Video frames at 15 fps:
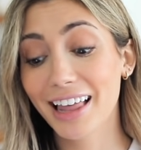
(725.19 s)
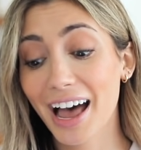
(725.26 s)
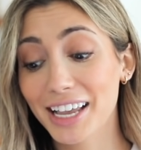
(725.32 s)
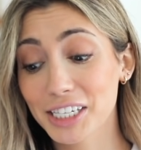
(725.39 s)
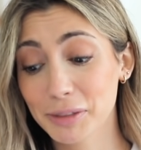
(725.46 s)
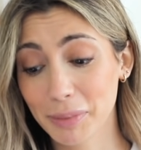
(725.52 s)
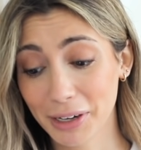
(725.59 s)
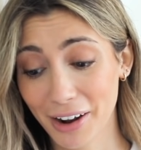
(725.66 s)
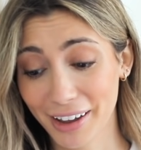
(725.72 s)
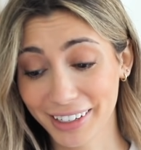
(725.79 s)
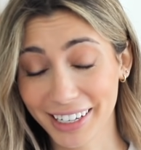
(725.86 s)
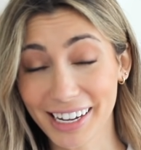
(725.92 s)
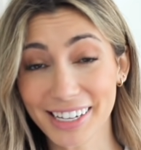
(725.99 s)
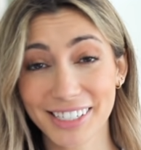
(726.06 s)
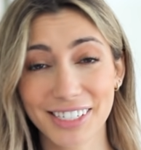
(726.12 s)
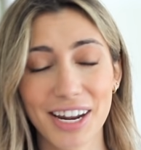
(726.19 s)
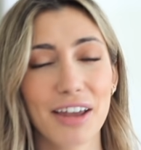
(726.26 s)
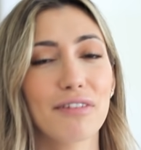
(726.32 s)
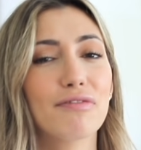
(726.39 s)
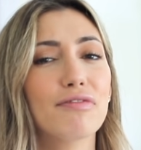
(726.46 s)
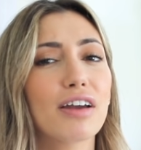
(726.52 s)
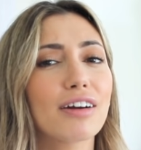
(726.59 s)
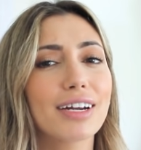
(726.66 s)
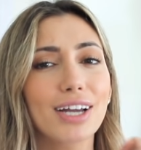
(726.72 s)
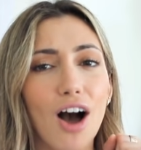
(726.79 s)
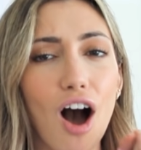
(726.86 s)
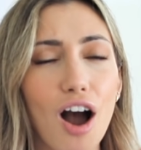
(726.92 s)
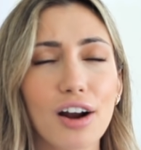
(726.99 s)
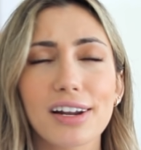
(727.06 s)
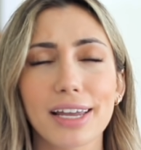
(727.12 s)
last but not least, a very
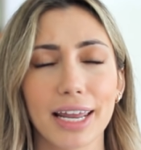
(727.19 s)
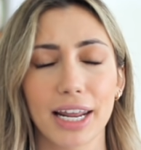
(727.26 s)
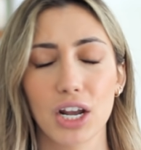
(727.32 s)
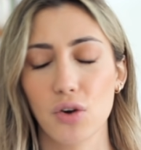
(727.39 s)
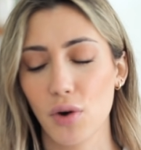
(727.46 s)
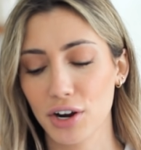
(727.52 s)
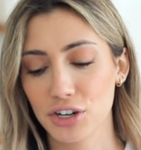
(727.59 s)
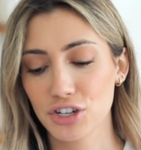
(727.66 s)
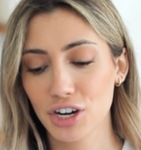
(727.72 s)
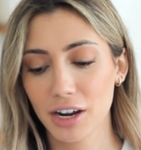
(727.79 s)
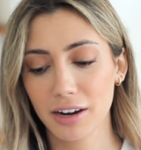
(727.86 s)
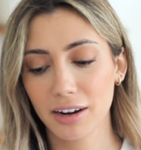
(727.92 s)
hard hitting question.